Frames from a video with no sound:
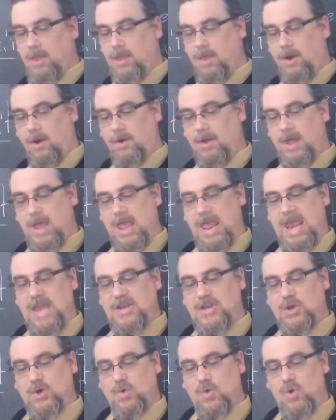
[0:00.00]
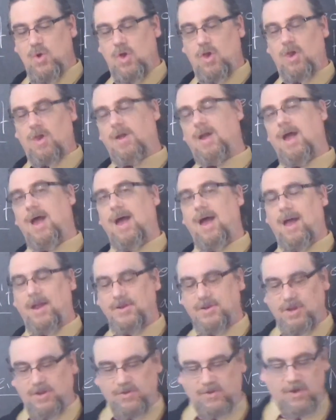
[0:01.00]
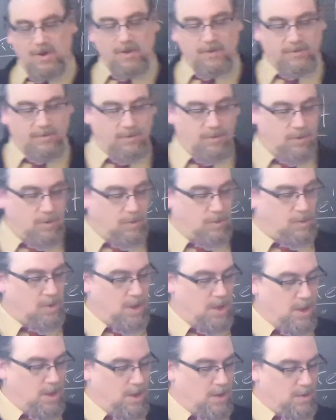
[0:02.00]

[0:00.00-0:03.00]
you know, integral consciousness to,